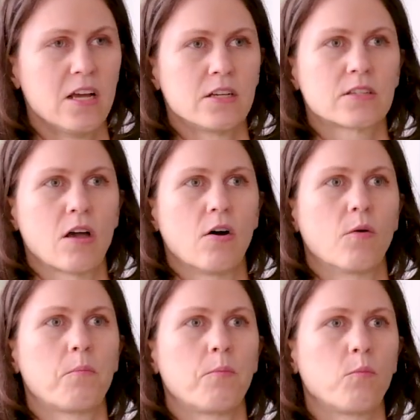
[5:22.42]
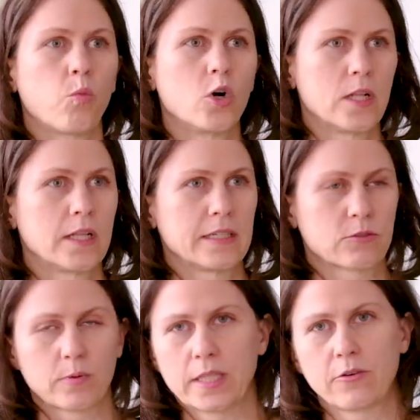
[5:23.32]
So wool
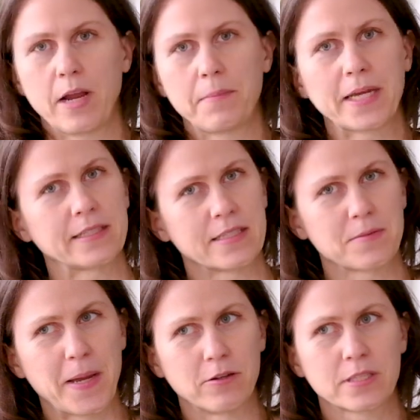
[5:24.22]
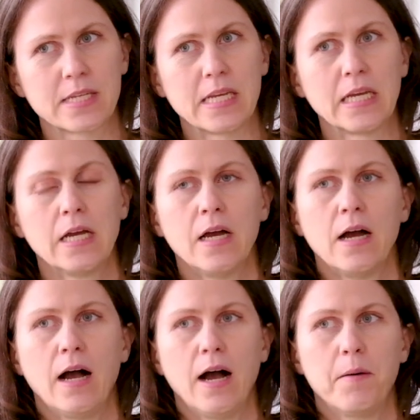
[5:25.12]
is really great because it's bouncy,
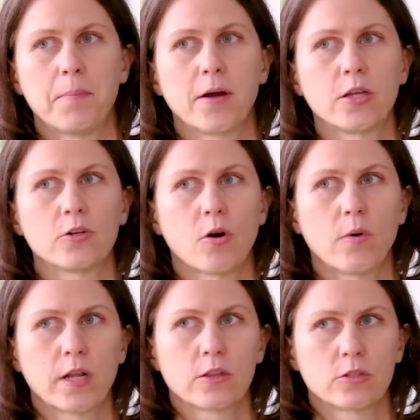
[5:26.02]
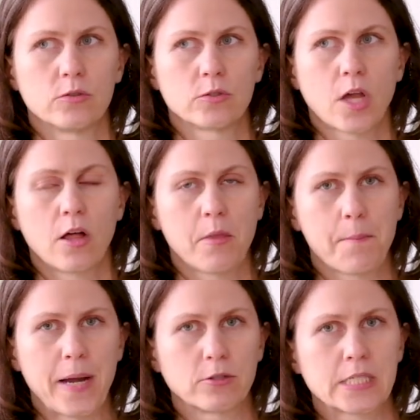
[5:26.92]
but you don't want to lose all the
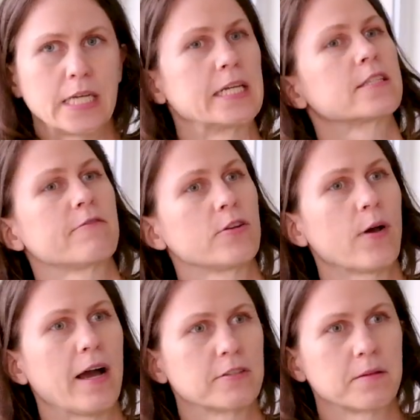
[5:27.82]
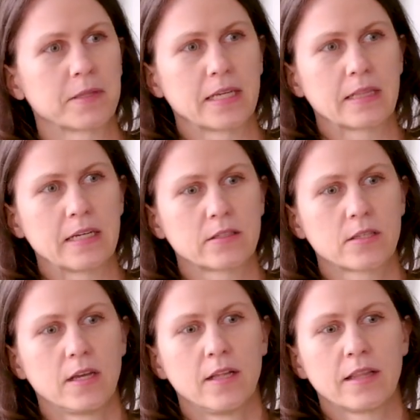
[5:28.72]
bounciness if you have something that's
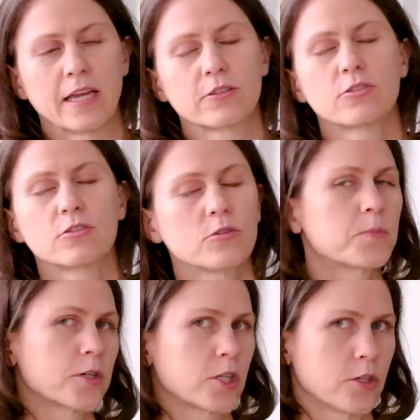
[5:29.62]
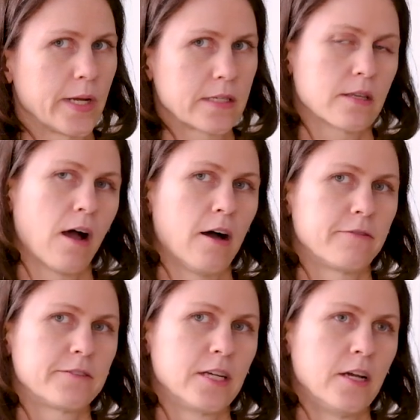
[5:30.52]
like super gooey
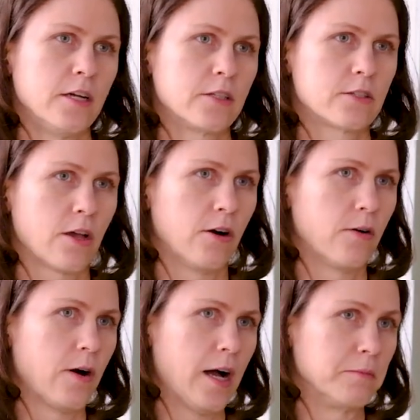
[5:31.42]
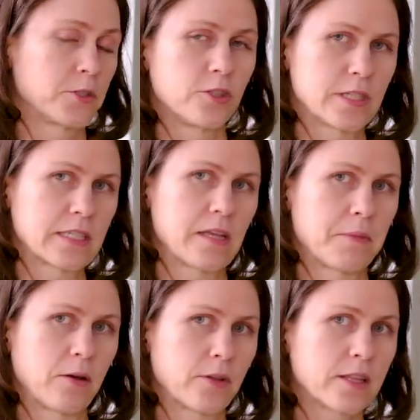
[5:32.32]
soft. So choosing
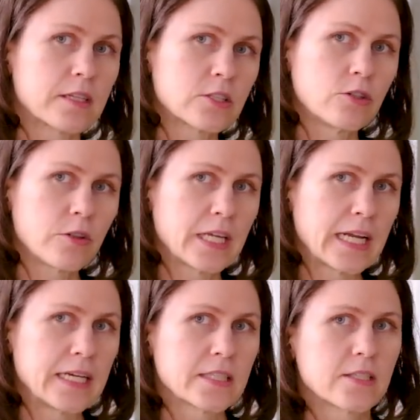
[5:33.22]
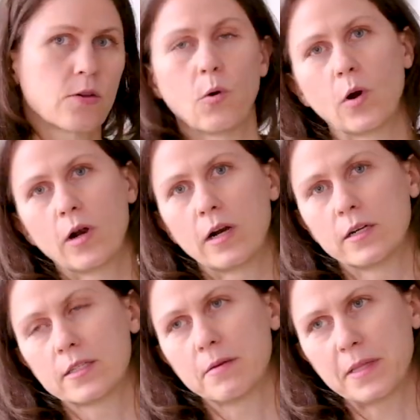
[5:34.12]
something with a little toothiness, or
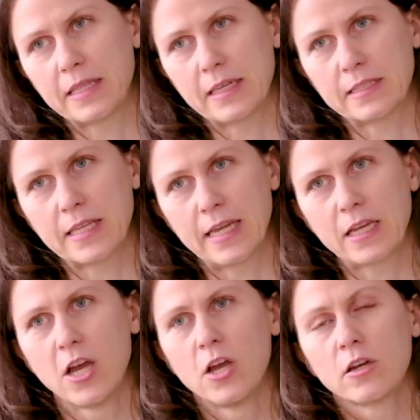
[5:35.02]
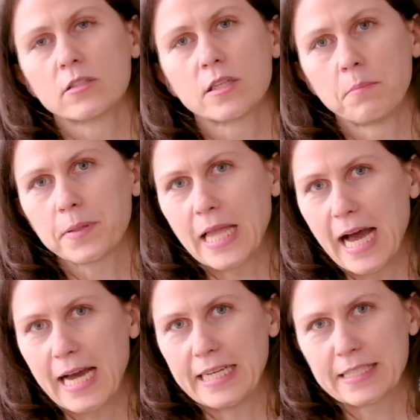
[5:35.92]
something that's like some
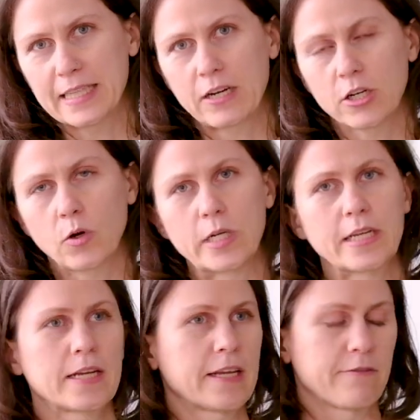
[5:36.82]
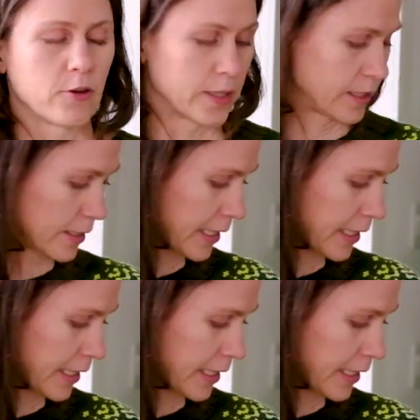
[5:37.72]
plies that are going to give you a little